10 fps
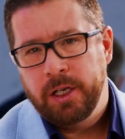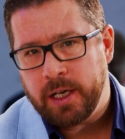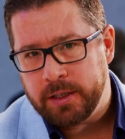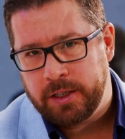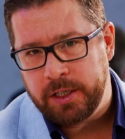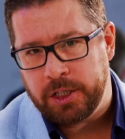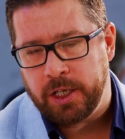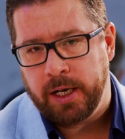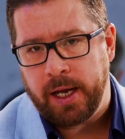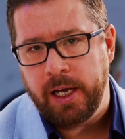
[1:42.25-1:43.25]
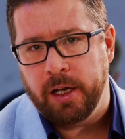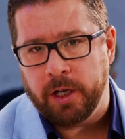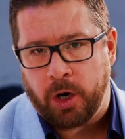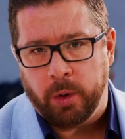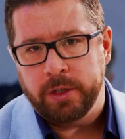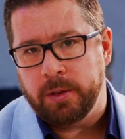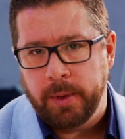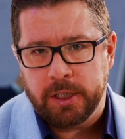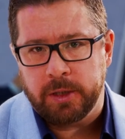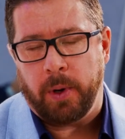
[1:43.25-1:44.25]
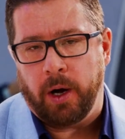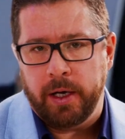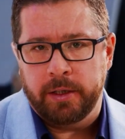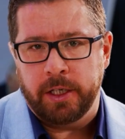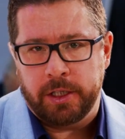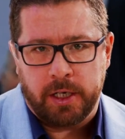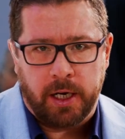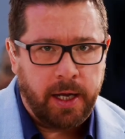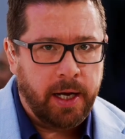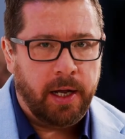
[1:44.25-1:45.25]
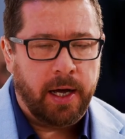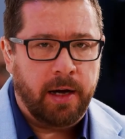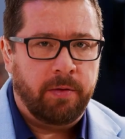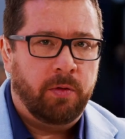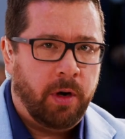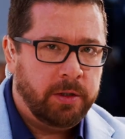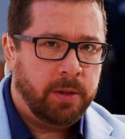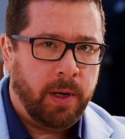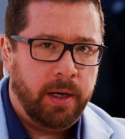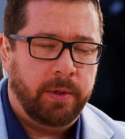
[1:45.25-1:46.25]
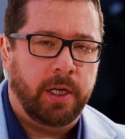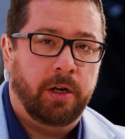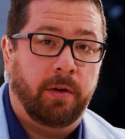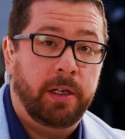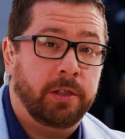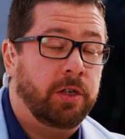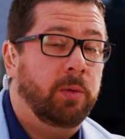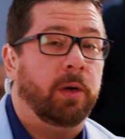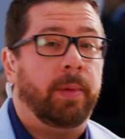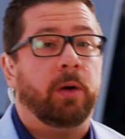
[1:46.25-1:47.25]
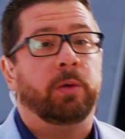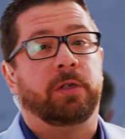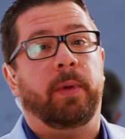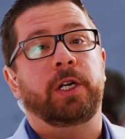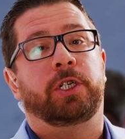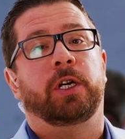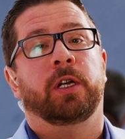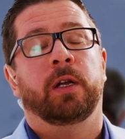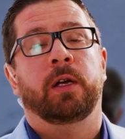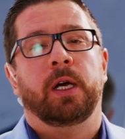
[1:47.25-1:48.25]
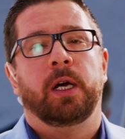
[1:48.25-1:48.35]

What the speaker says: Does Digital Enabler, the quantum-inspired Digital Enabler, have a role to play within your industry? What about automation?